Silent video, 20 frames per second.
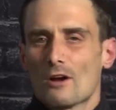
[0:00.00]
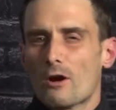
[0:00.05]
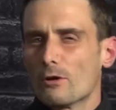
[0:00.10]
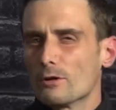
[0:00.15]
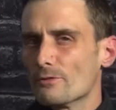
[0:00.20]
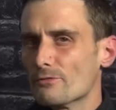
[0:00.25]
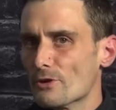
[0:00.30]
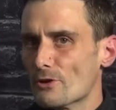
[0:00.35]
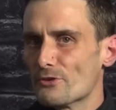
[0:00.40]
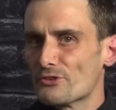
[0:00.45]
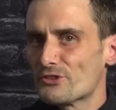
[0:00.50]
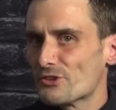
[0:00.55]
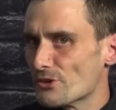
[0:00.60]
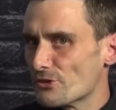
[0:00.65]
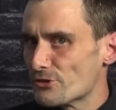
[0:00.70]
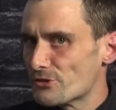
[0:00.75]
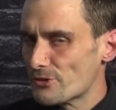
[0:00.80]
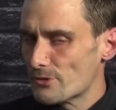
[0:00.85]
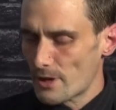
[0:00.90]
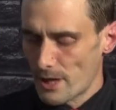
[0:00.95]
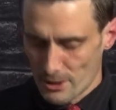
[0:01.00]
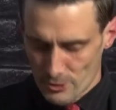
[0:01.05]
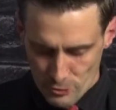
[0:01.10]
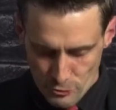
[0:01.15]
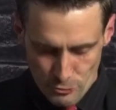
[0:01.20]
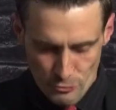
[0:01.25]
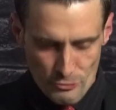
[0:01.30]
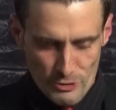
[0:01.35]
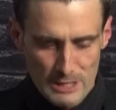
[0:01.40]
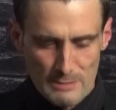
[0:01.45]
All of those
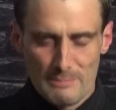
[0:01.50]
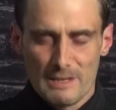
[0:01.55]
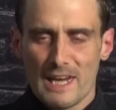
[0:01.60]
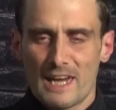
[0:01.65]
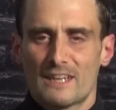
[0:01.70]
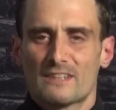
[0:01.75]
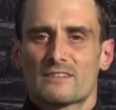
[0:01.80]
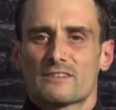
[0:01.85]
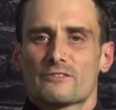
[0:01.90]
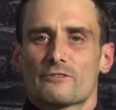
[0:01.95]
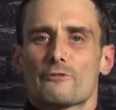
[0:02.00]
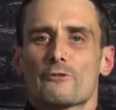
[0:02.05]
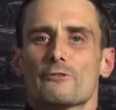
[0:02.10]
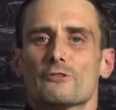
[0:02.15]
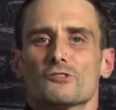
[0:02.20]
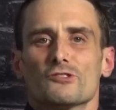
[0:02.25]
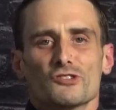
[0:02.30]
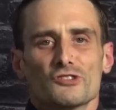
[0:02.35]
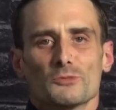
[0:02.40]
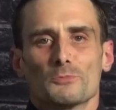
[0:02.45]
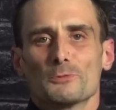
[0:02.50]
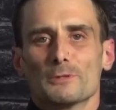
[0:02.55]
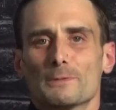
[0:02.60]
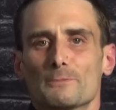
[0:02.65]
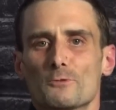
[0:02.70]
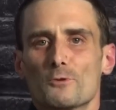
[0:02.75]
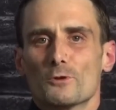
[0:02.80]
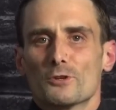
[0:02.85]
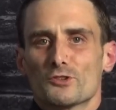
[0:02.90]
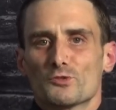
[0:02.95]
extreme cases are heard in the Supreme
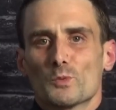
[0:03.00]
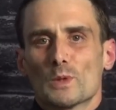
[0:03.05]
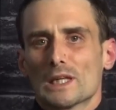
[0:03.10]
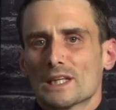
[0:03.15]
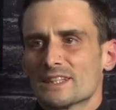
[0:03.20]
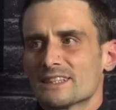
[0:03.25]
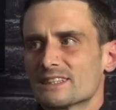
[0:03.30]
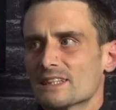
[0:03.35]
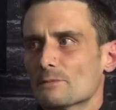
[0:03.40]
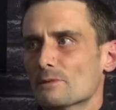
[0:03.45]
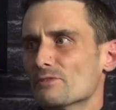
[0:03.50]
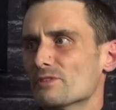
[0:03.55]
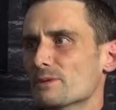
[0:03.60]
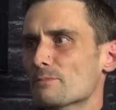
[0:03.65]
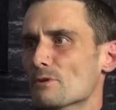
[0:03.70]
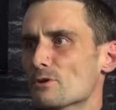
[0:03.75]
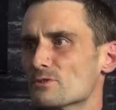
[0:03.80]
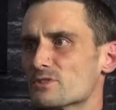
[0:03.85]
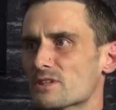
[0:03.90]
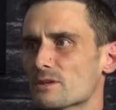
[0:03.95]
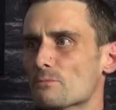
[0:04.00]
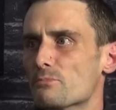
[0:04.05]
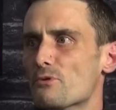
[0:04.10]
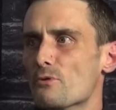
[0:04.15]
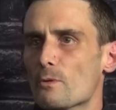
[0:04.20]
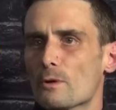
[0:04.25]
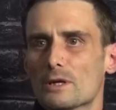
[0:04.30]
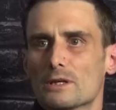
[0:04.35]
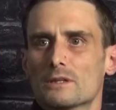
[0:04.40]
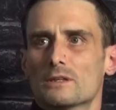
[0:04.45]
Court, as well as some of the most
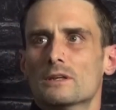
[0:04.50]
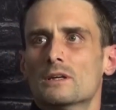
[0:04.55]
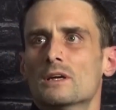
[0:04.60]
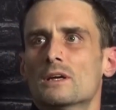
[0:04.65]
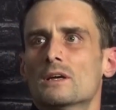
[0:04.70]
important